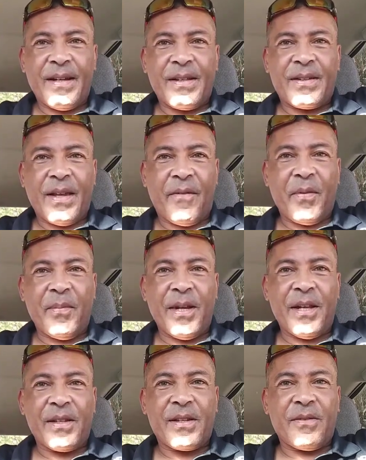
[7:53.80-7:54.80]
7
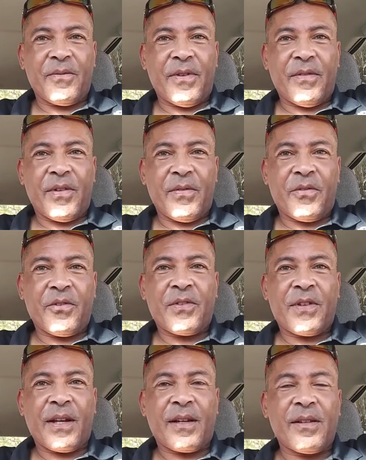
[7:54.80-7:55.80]
minutes and 54
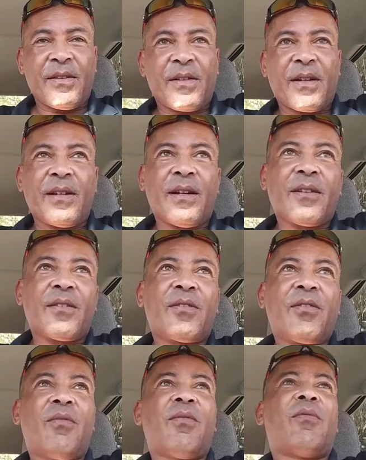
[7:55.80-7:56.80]
seconds. I got
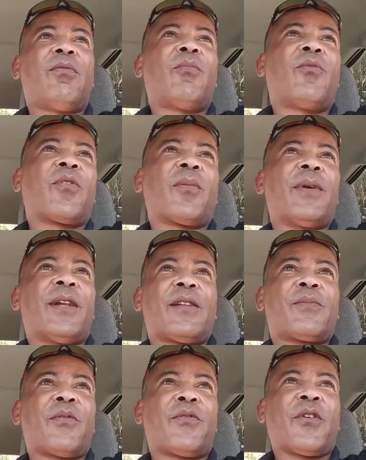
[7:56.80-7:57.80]
2 more
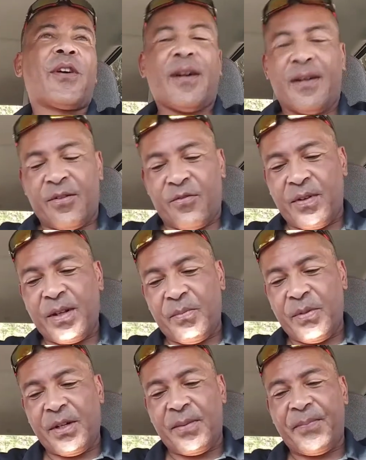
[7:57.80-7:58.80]
minutes before I'll drink a
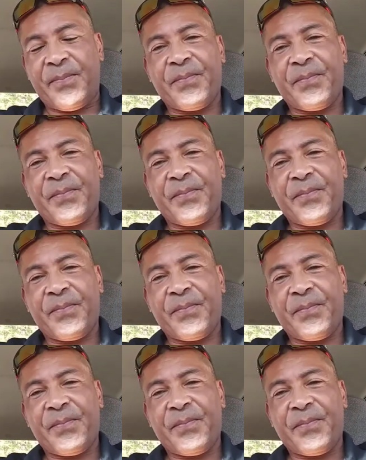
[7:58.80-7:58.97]
beer.